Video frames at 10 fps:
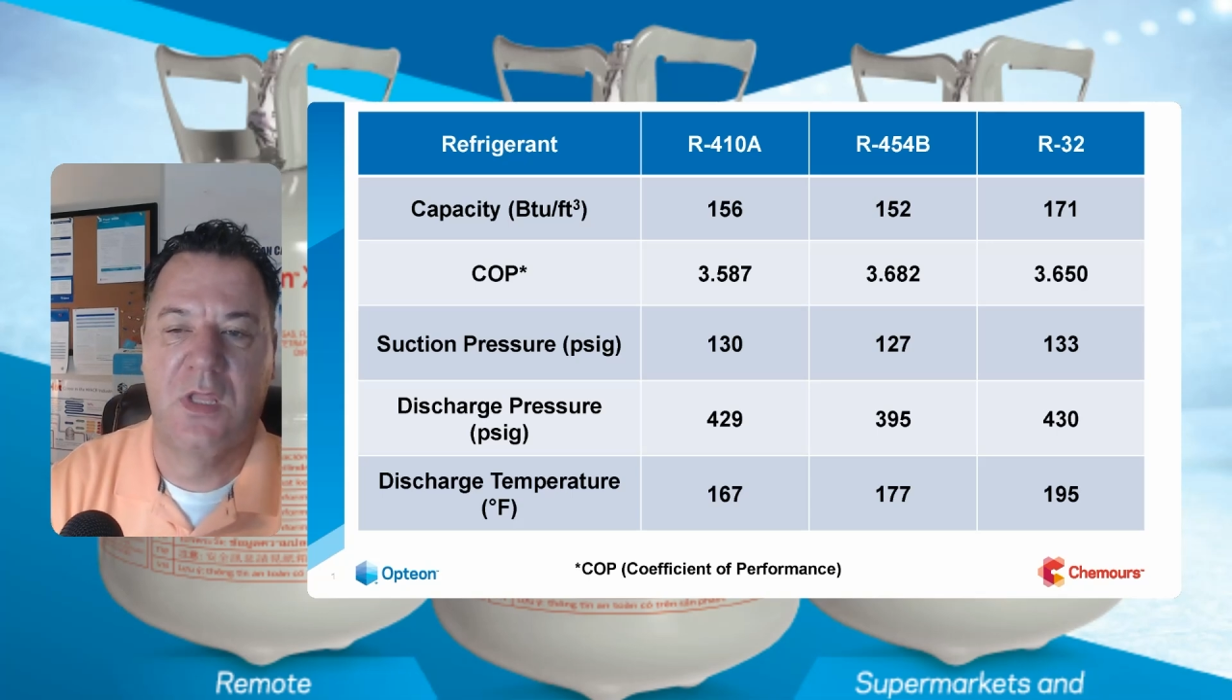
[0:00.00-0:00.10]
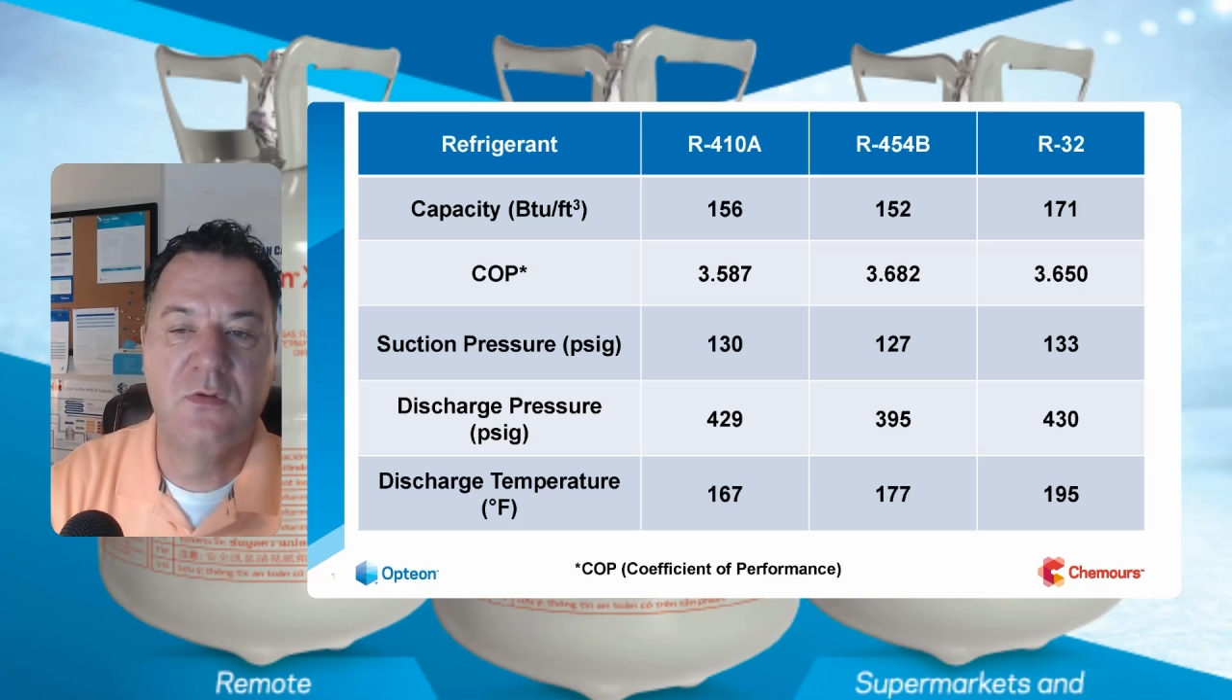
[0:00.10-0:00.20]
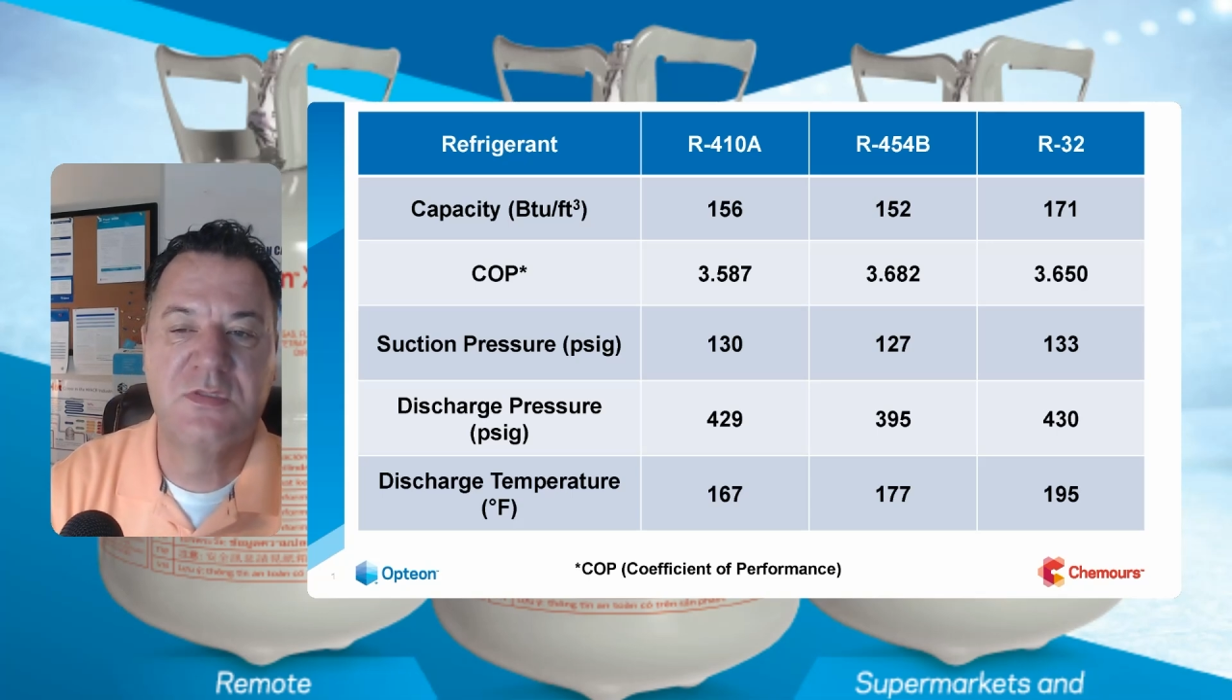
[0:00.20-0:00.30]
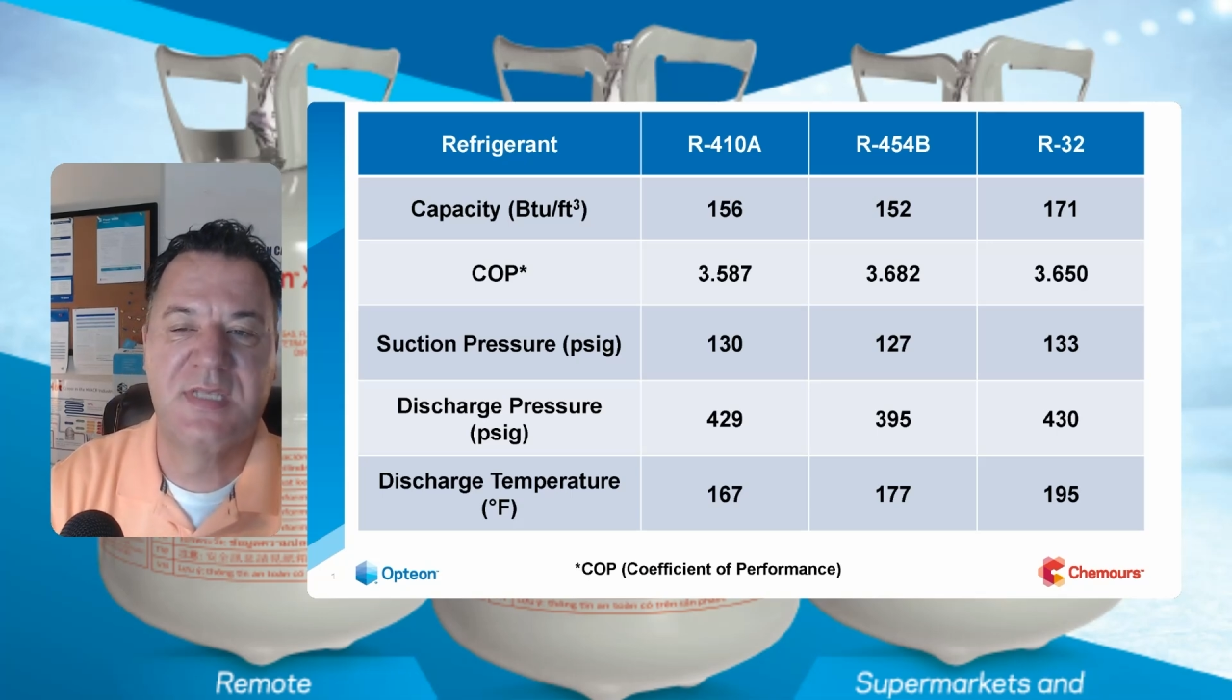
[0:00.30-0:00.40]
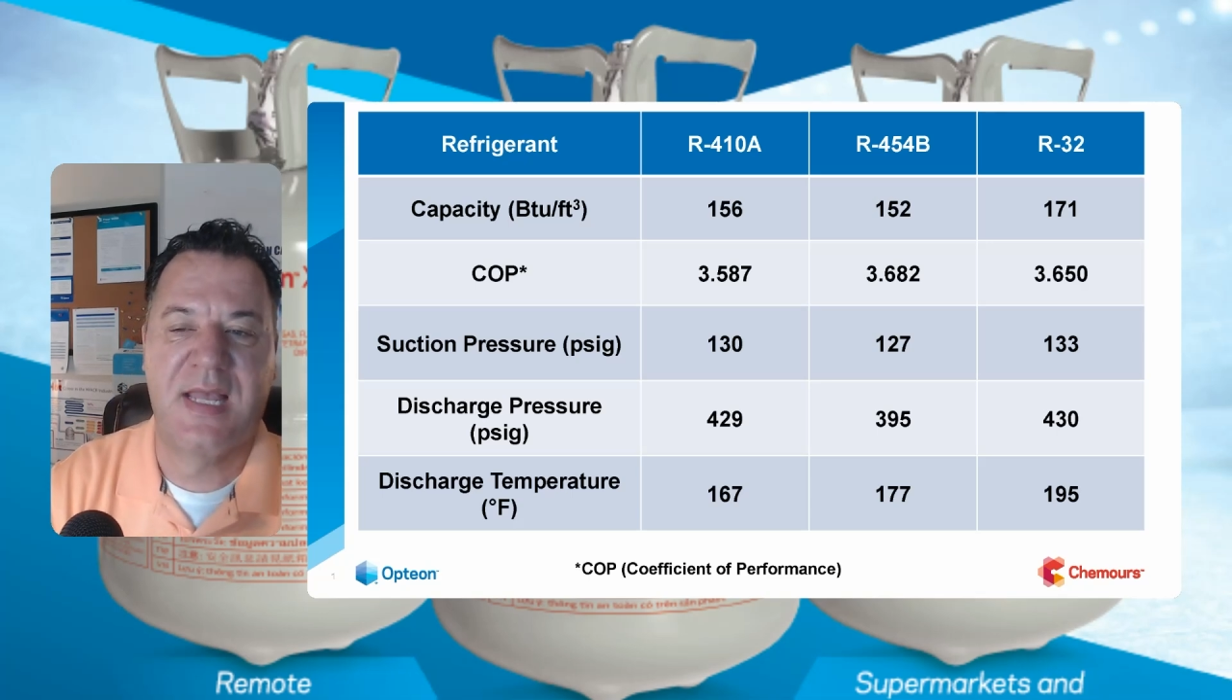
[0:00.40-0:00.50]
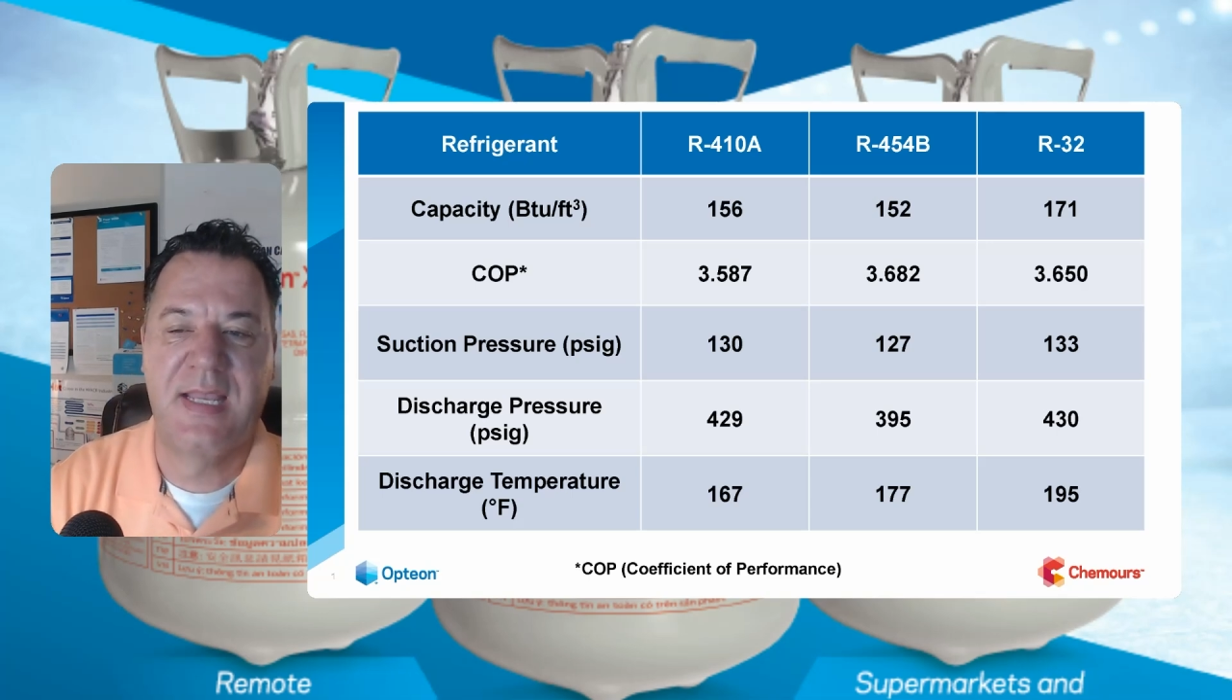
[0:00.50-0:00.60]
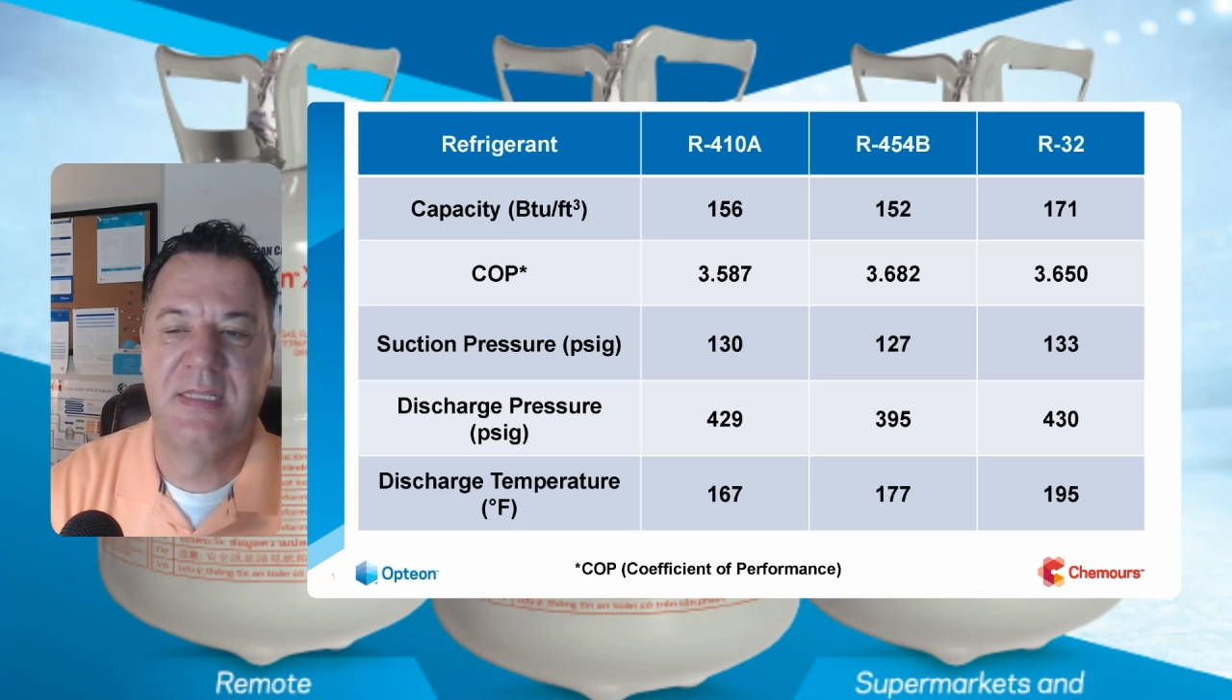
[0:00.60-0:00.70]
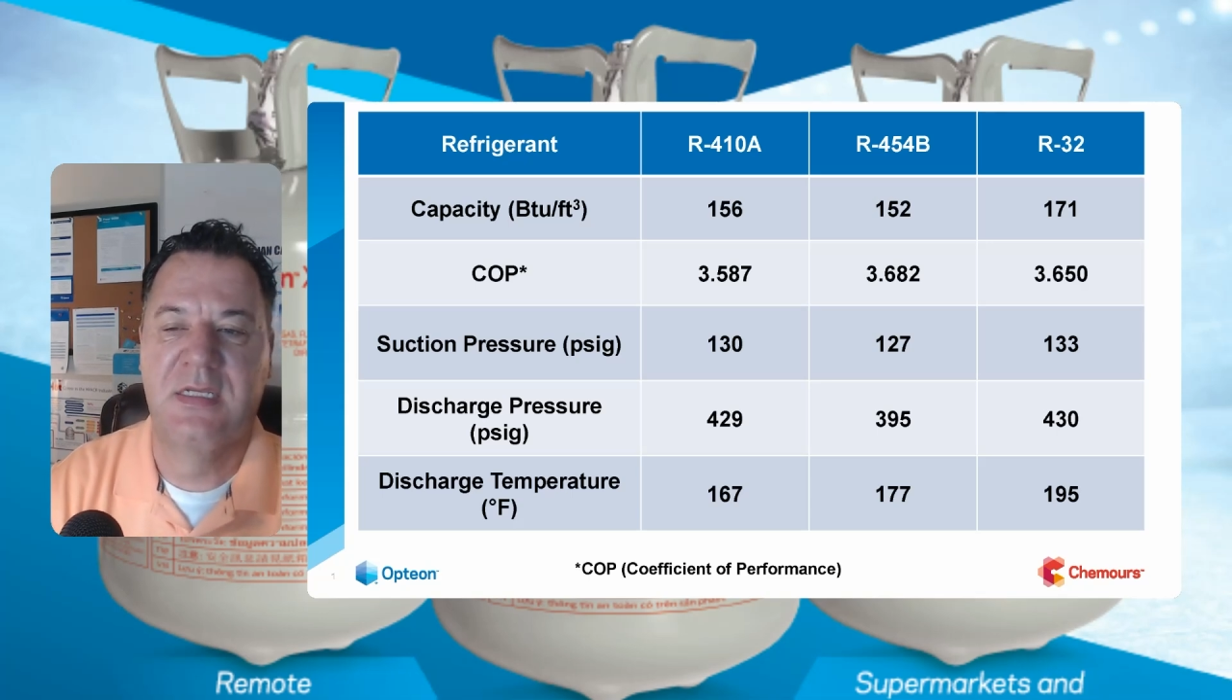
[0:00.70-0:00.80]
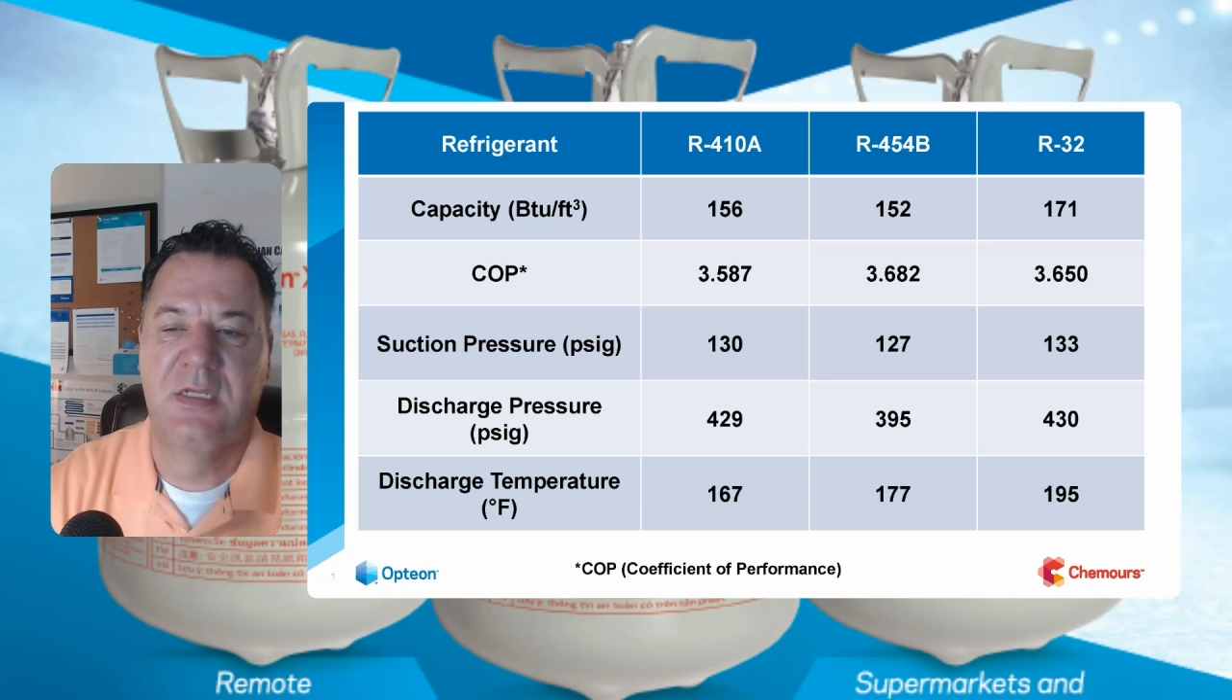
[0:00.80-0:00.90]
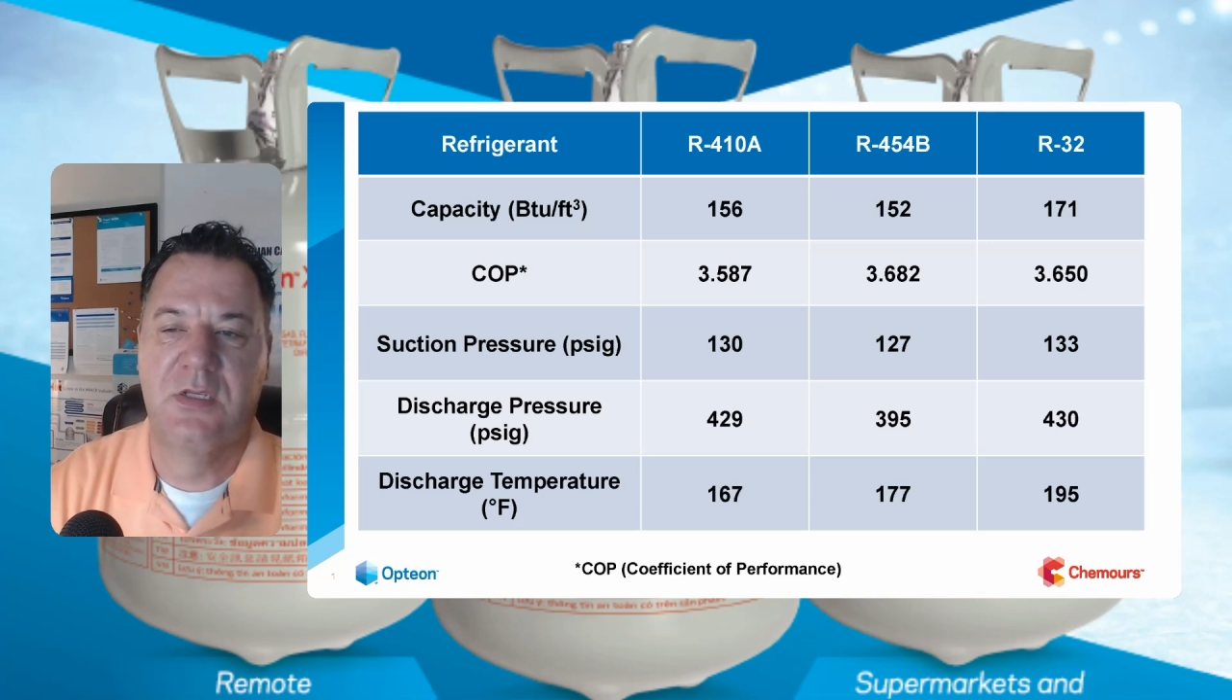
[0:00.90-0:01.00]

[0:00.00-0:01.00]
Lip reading: low side,